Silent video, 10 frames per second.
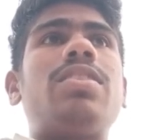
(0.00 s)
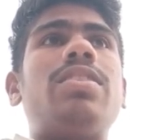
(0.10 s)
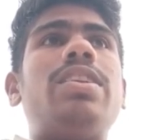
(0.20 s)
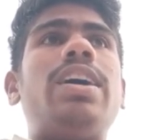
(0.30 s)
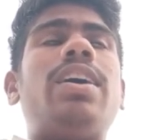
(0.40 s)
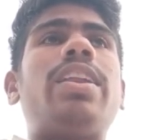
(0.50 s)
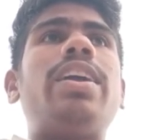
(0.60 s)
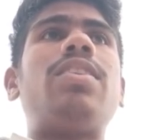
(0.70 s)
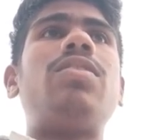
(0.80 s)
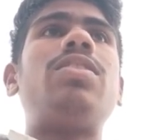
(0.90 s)
equal
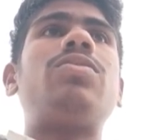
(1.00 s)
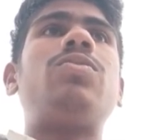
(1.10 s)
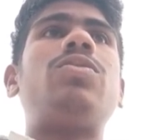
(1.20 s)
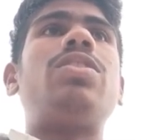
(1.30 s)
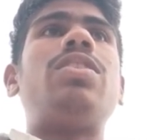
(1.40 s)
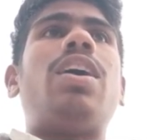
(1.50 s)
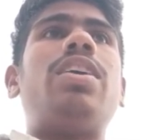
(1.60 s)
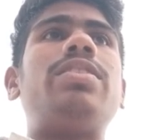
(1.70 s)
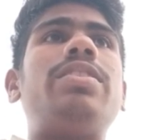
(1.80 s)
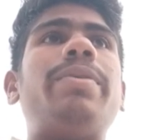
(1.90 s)
to and
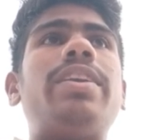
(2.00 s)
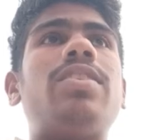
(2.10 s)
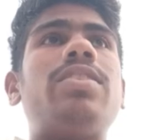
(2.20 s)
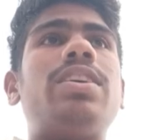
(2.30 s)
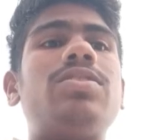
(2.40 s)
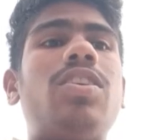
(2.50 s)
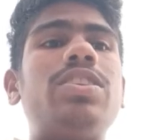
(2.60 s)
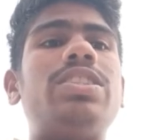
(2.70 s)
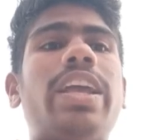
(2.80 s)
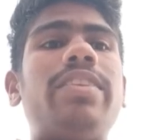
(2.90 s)
dependent, does not
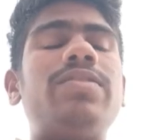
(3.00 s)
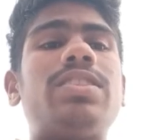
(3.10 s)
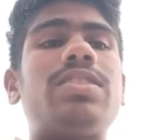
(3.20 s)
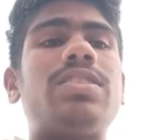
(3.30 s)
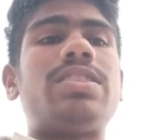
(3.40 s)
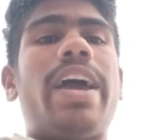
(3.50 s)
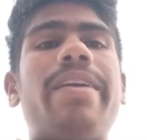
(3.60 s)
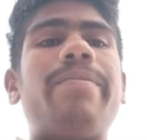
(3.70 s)
change with time.